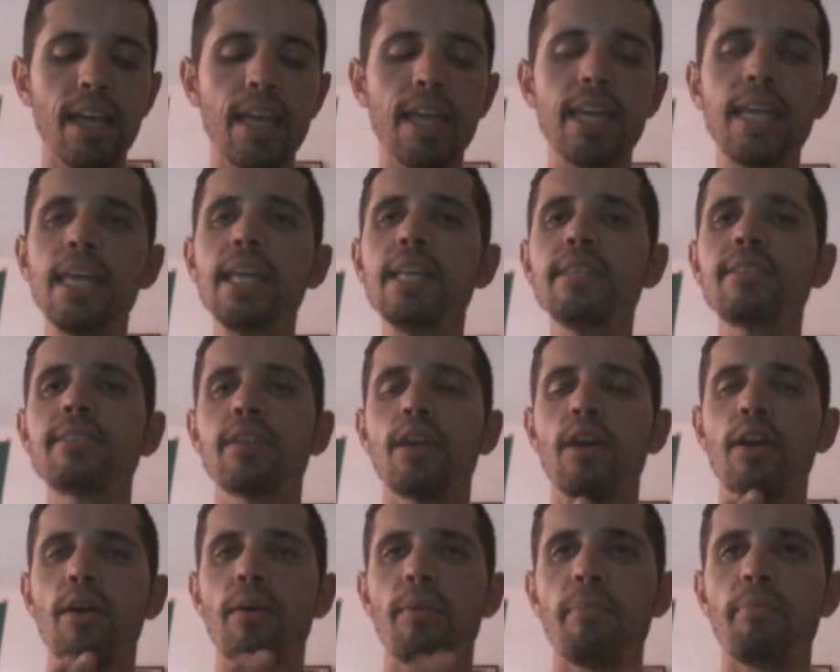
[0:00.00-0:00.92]

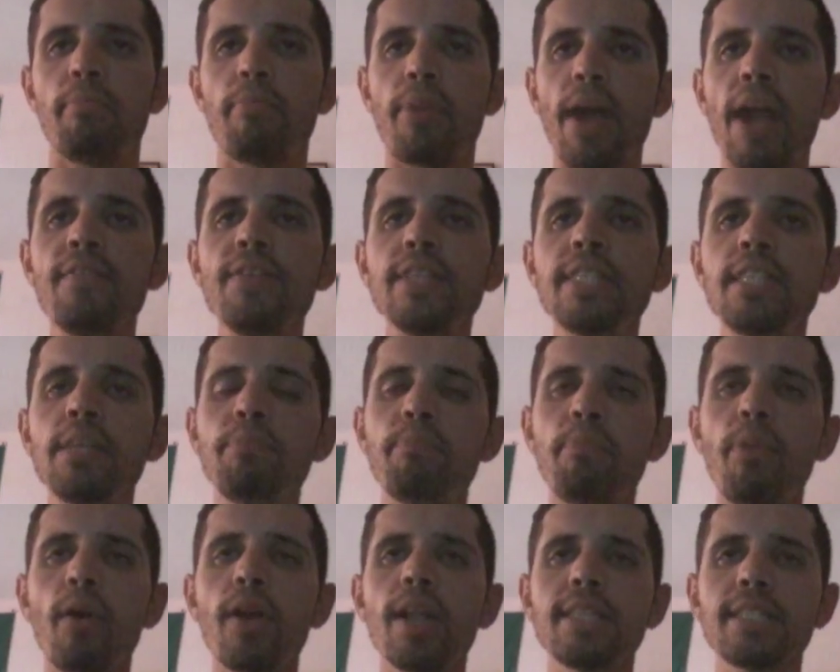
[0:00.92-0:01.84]
his
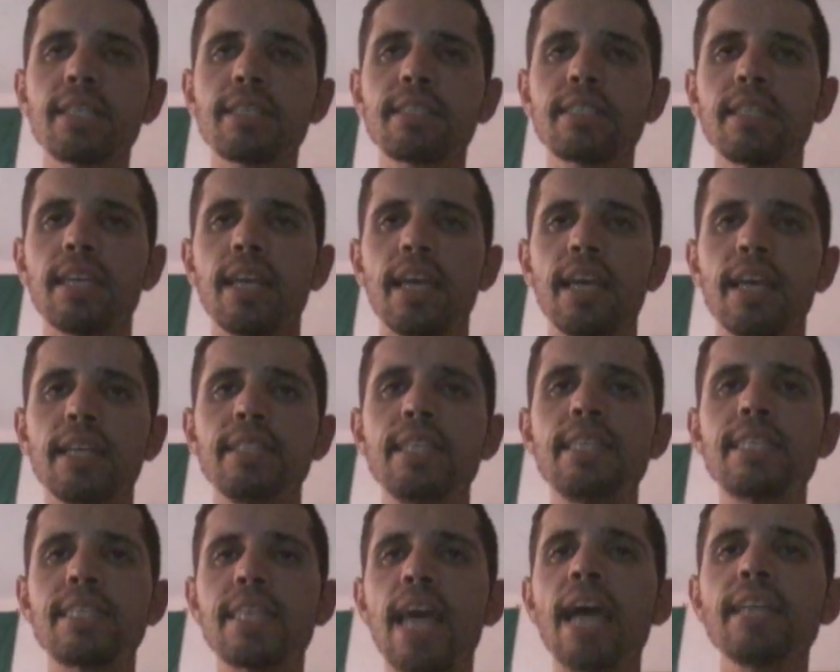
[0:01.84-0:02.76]
private politics.
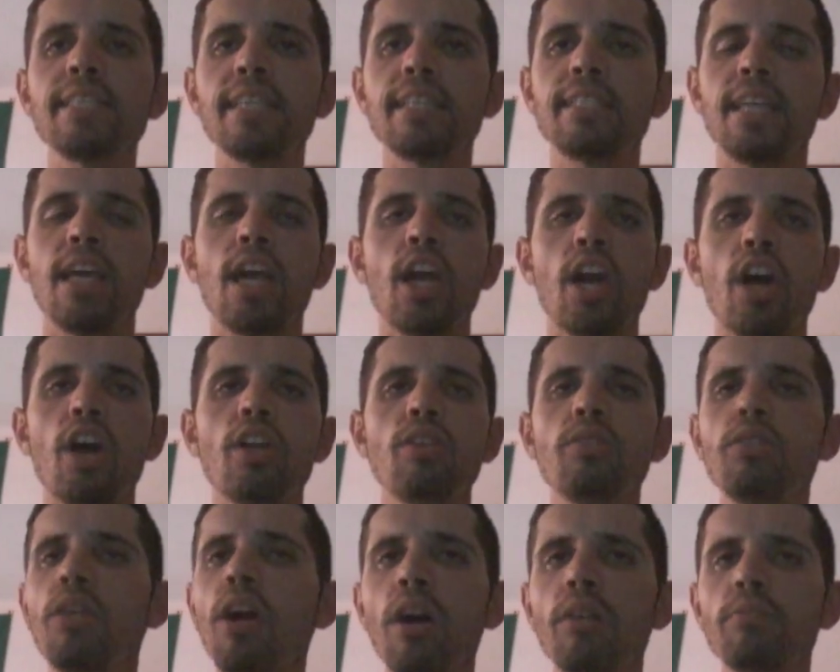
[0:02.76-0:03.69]
Decided
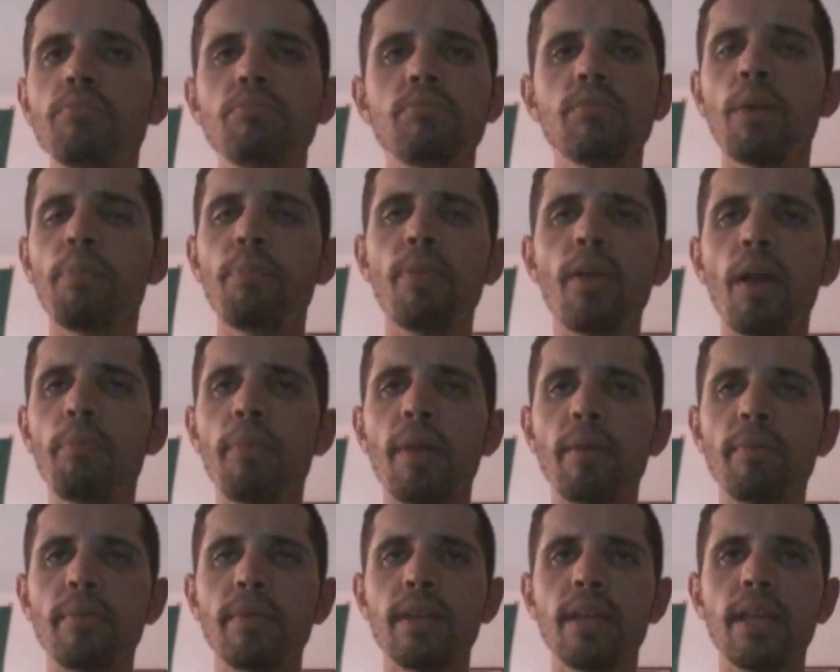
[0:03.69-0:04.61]
no
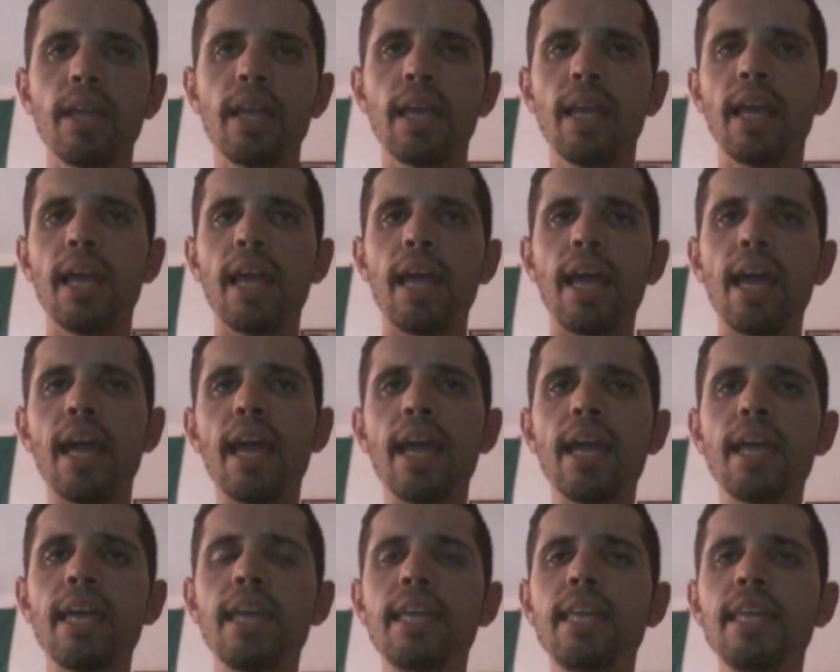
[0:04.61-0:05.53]
problem.
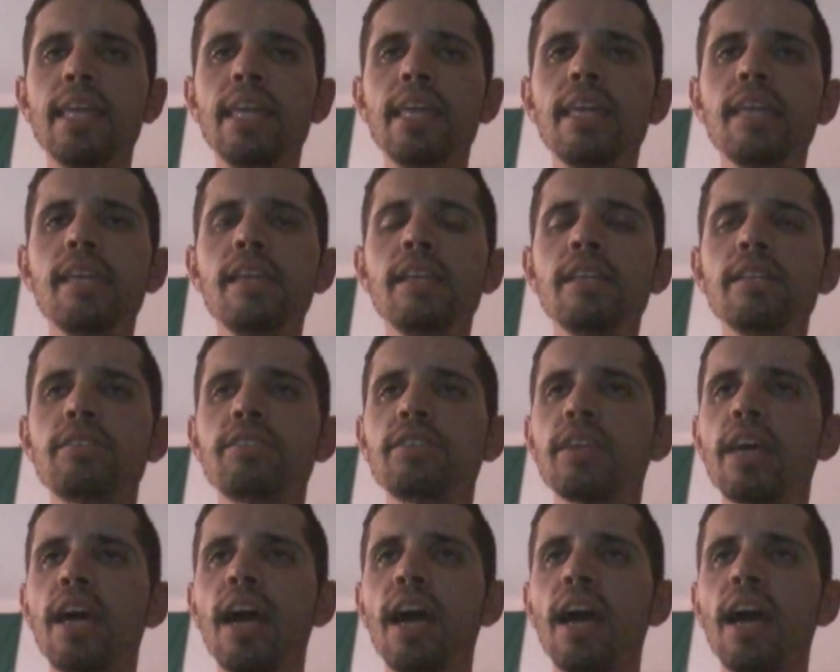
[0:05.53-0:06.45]
He is